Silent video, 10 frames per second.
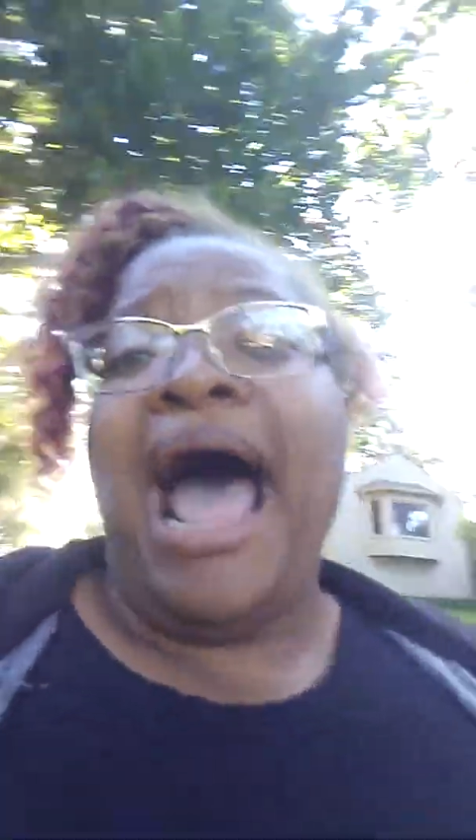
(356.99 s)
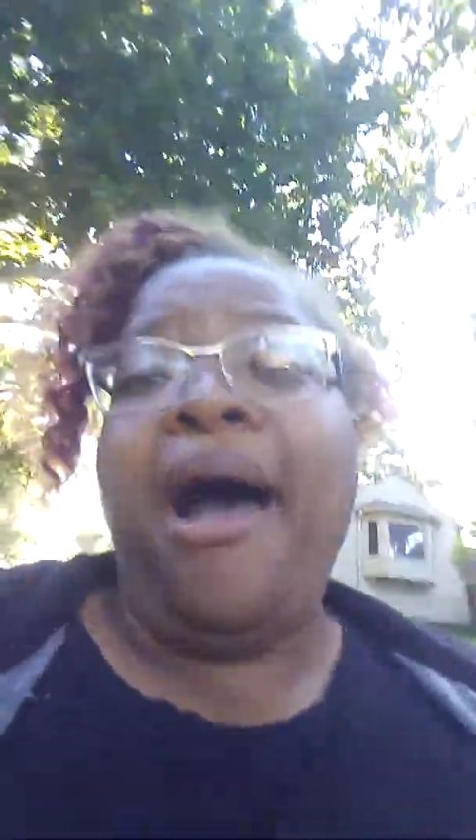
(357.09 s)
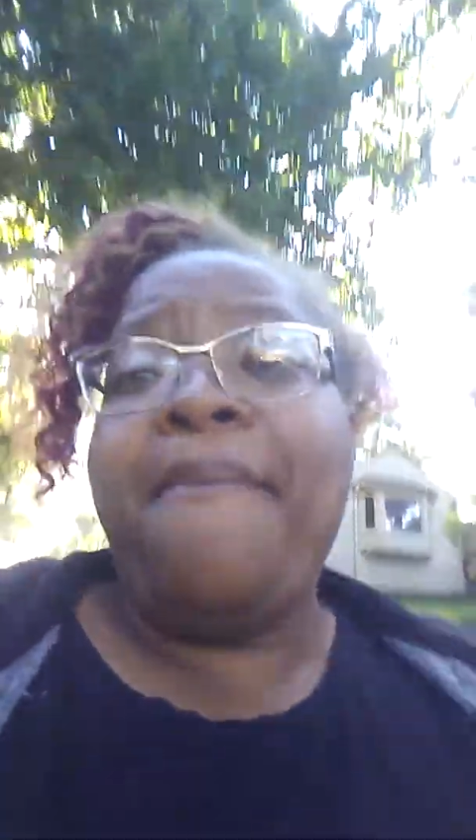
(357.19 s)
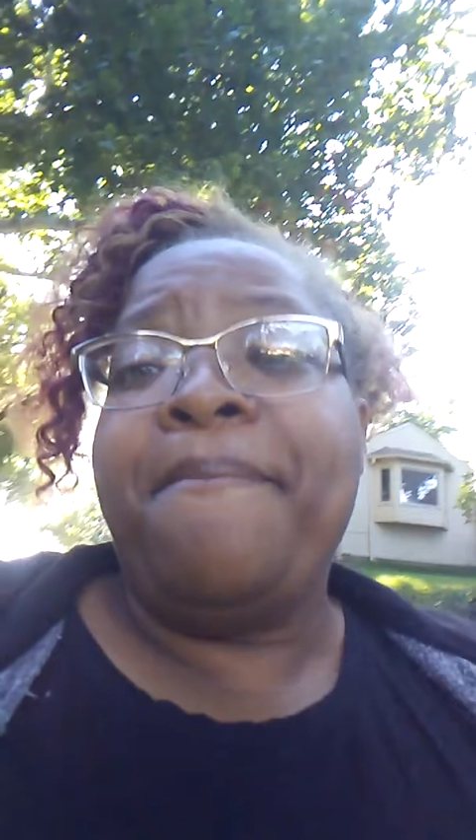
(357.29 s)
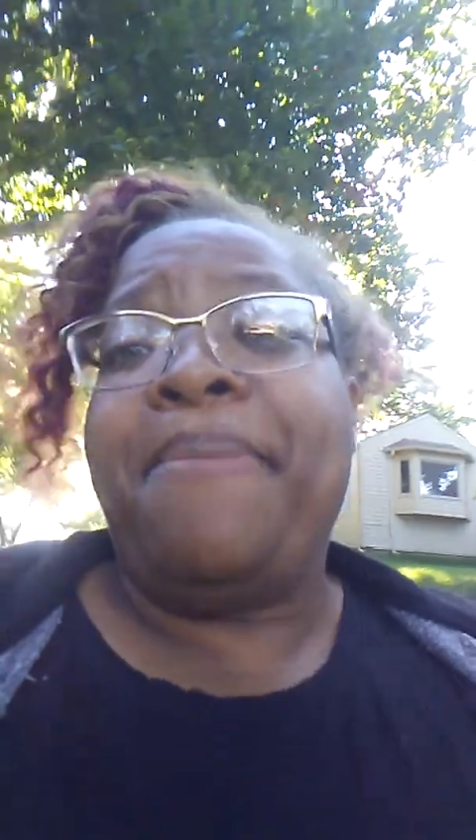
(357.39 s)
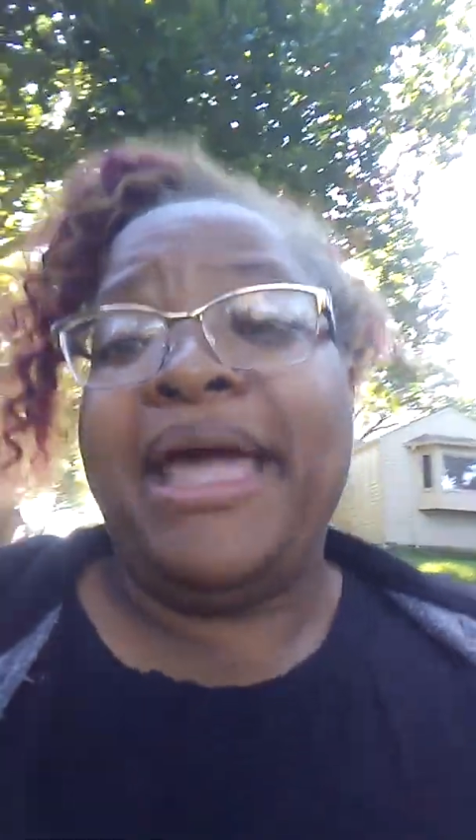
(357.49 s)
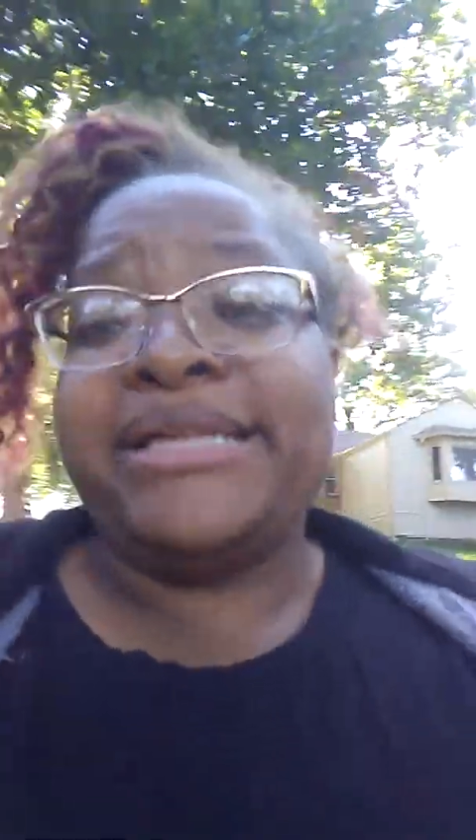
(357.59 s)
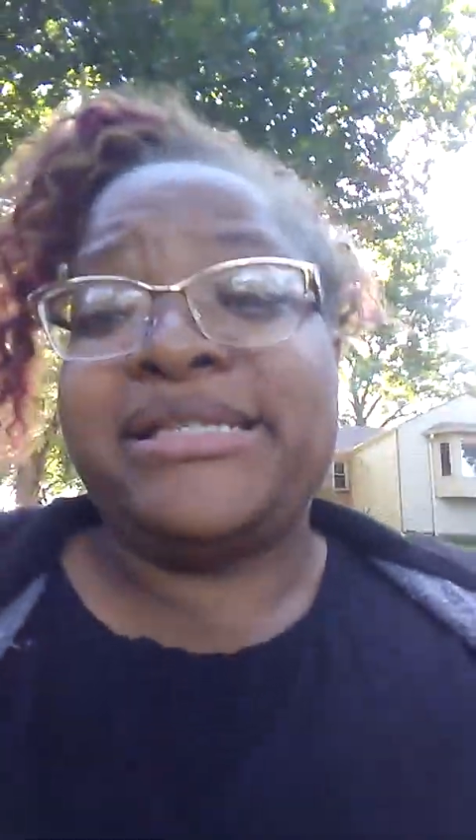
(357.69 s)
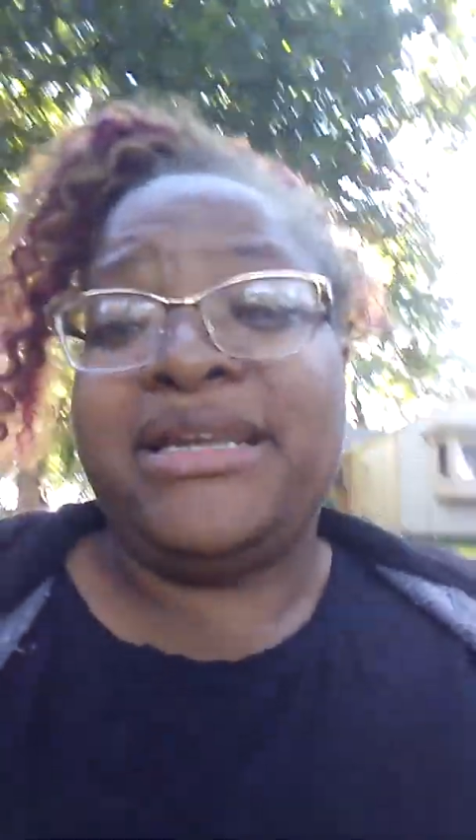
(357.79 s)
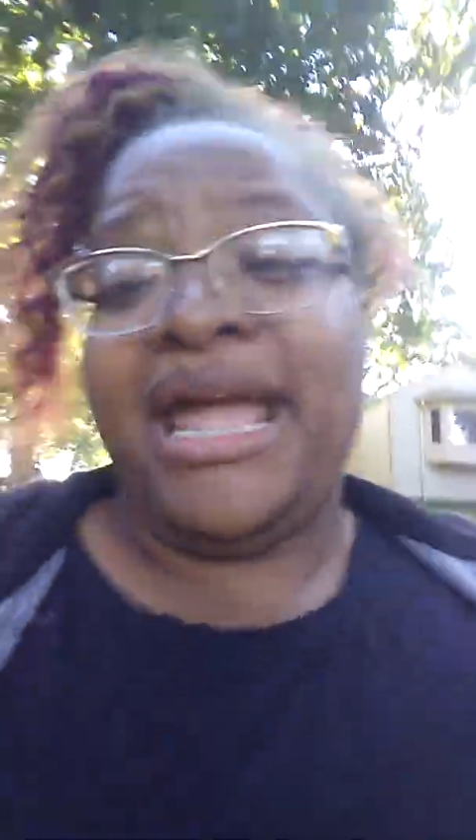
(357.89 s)
I'm
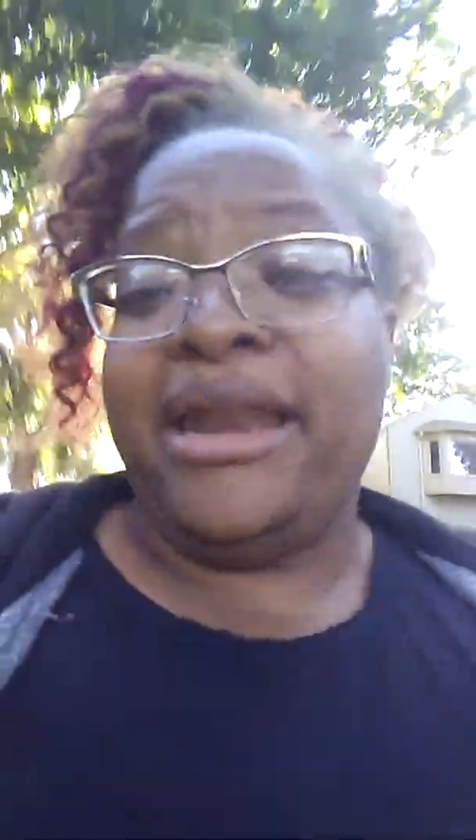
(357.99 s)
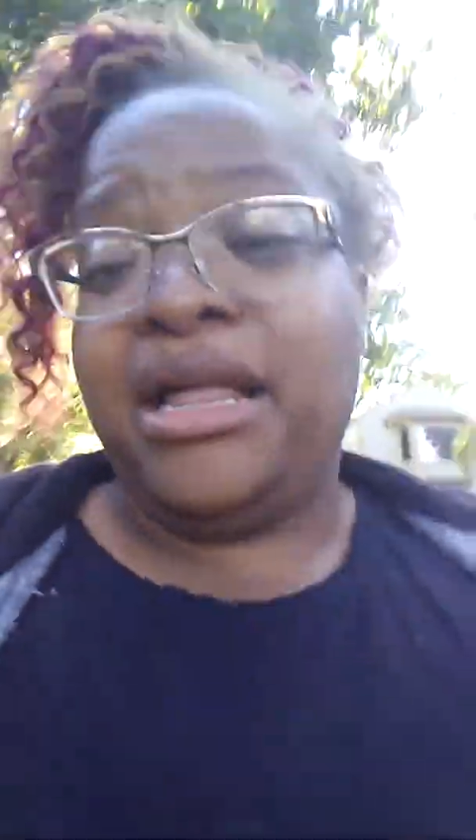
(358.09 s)
pissed at Danny